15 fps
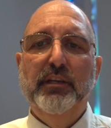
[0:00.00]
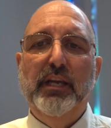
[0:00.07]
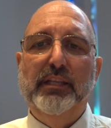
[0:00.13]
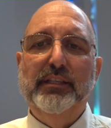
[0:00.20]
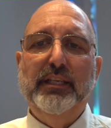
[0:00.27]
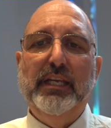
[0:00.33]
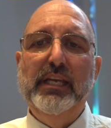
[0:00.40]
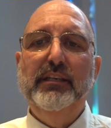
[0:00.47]

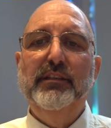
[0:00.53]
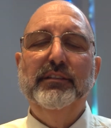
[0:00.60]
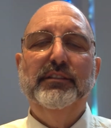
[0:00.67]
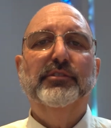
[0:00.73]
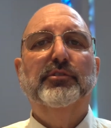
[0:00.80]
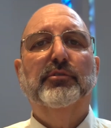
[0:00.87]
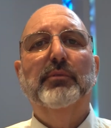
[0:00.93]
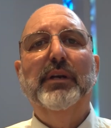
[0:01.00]
And the key to
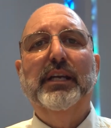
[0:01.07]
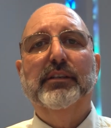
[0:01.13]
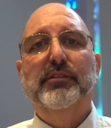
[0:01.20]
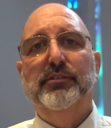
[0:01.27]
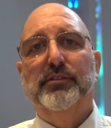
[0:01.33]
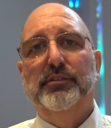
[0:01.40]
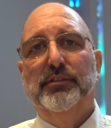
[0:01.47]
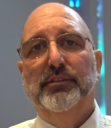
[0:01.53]
this
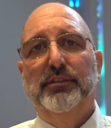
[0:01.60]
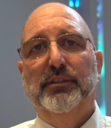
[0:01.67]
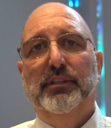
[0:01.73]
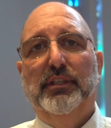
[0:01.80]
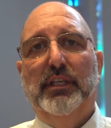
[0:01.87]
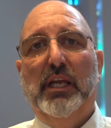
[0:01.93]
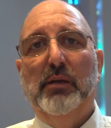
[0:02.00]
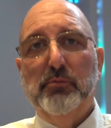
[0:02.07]
grace
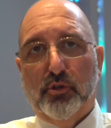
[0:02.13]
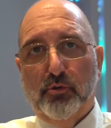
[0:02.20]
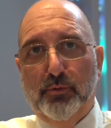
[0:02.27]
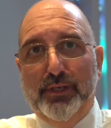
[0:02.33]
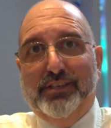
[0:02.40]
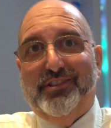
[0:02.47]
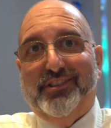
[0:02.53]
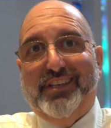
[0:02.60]
in which
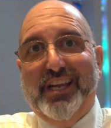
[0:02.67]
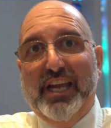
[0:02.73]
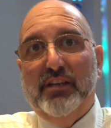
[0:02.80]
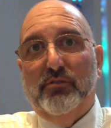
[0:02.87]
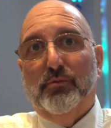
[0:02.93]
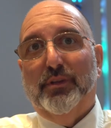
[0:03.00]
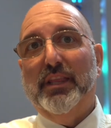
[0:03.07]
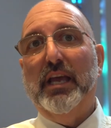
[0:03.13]
we
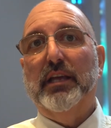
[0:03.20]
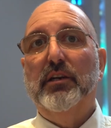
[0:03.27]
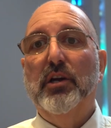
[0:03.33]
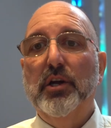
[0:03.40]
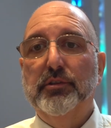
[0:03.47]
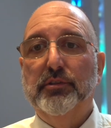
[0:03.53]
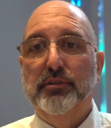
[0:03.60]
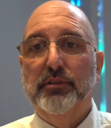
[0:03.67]
stand with that
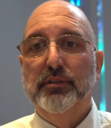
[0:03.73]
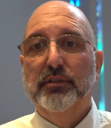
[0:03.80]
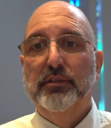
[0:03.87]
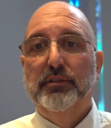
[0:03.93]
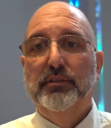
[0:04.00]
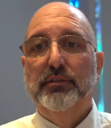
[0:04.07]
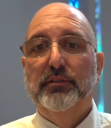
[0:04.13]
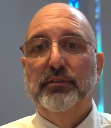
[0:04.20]
honor
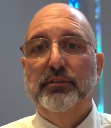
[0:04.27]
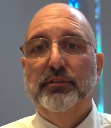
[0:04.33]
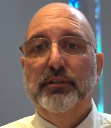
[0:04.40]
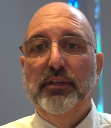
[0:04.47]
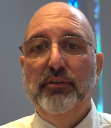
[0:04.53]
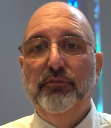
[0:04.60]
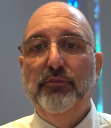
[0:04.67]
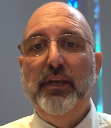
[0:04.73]

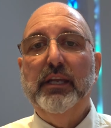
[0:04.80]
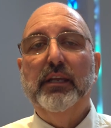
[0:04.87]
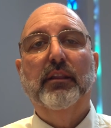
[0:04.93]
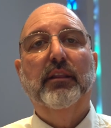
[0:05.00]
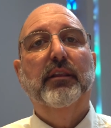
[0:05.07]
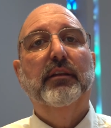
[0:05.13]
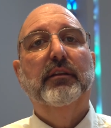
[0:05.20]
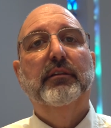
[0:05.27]
is
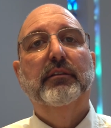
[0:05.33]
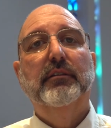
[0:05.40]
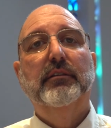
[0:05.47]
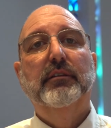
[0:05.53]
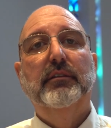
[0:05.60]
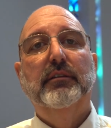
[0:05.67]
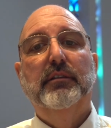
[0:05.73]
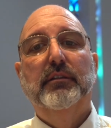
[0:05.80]
faith.
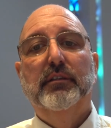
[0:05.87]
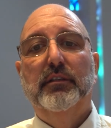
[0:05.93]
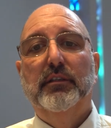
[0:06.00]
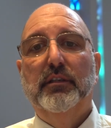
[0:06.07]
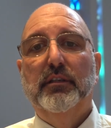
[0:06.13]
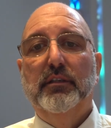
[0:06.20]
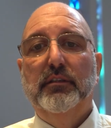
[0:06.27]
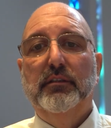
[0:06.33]

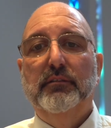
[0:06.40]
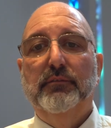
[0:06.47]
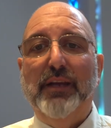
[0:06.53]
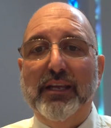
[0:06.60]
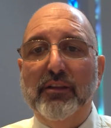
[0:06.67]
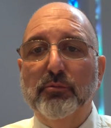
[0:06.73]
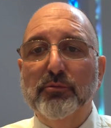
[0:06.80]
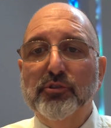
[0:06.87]

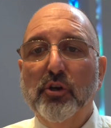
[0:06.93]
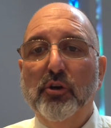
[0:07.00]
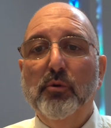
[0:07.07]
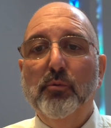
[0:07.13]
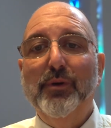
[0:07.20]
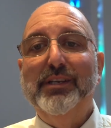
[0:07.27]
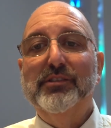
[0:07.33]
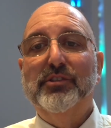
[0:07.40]
Faith was
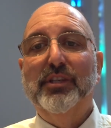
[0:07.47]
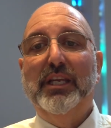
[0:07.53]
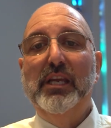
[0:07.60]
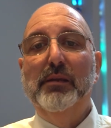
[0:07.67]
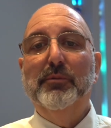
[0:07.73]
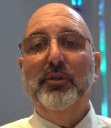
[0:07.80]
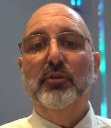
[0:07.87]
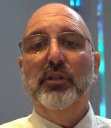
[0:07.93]
always the
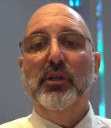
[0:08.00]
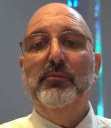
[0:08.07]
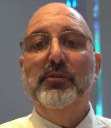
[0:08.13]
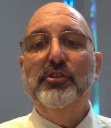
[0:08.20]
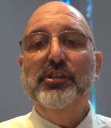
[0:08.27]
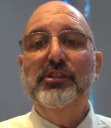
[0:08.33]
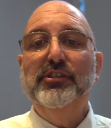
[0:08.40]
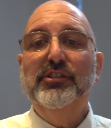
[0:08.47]
key, but only
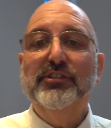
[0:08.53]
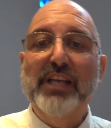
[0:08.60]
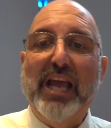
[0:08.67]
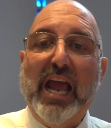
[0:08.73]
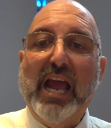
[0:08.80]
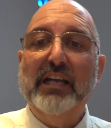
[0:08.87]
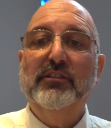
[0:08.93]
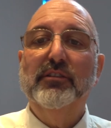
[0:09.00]
when Jesus
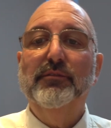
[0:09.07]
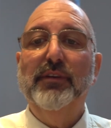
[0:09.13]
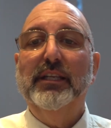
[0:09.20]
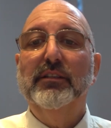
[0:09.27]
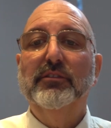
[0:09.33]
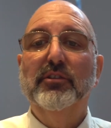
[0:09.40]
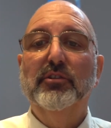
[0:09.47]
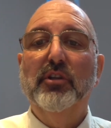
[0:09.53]
activated the